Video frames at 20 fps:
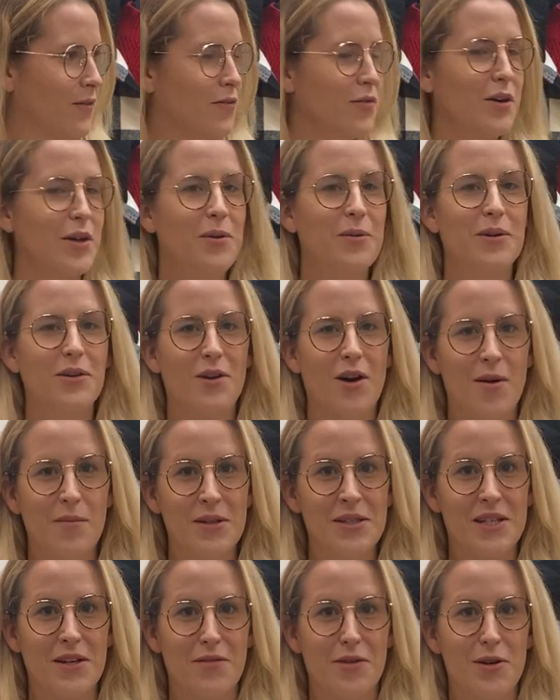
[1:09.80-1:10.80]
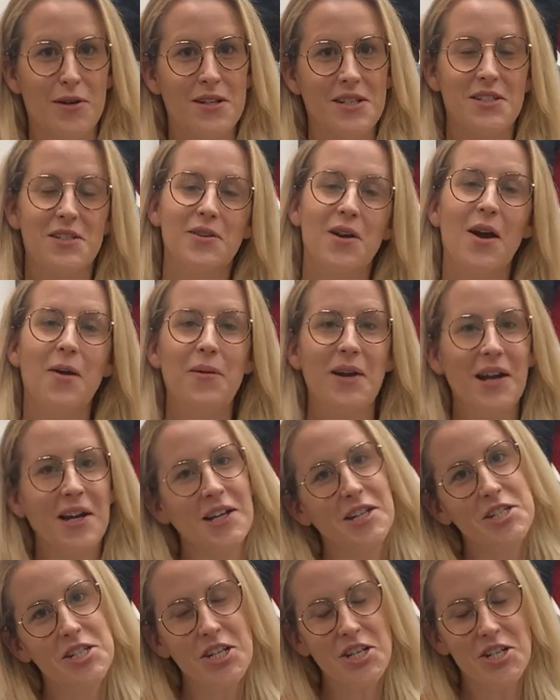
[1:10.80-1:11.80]
frequent comments I've heard is, you're not wearing
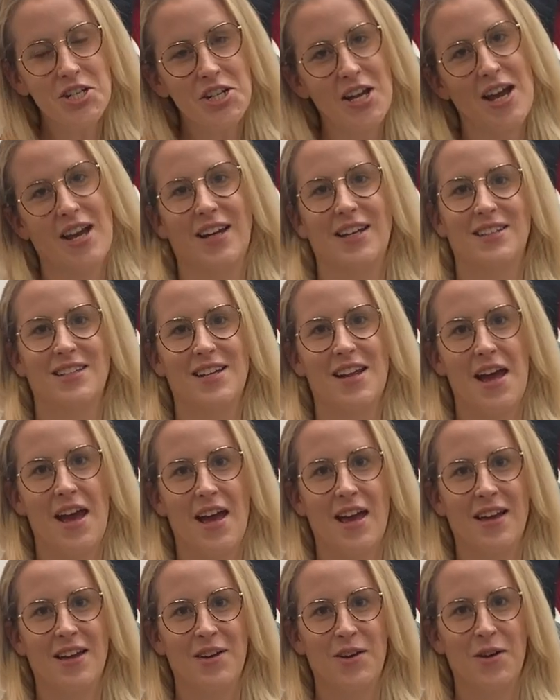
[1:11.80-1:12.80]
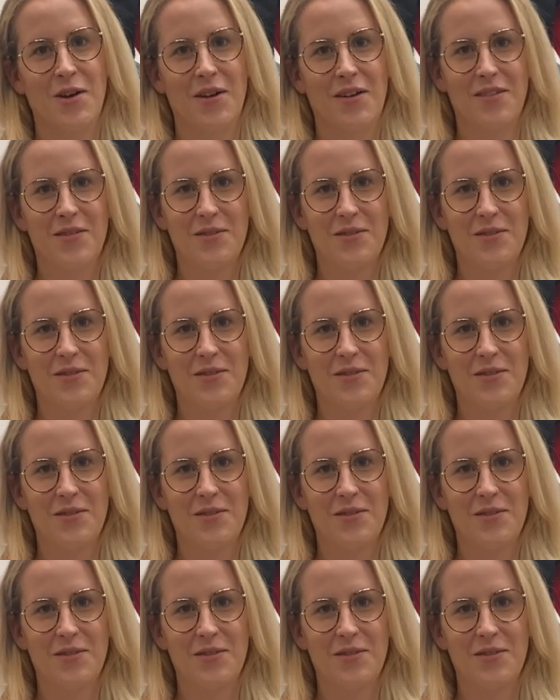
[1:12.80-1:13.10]
a jean jacket today.